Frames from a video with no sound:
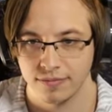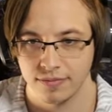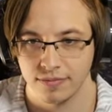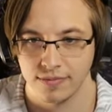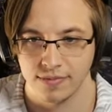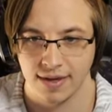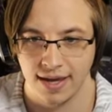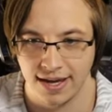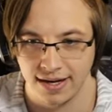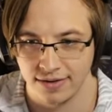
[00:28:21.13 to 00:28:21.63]

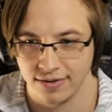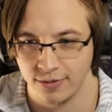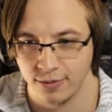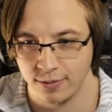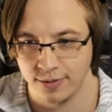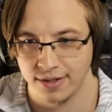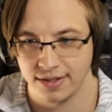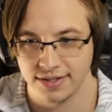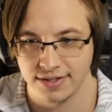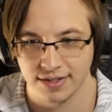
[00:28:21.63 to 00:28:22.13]
That
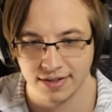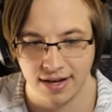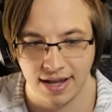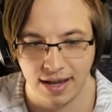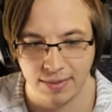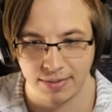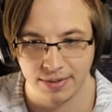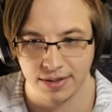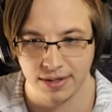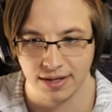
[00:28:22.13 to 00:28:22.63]
normally doesn't
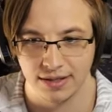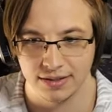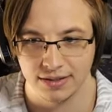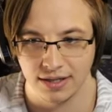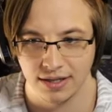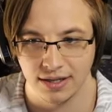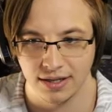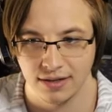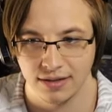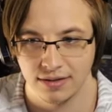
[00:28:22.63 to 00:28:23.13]
happen like that.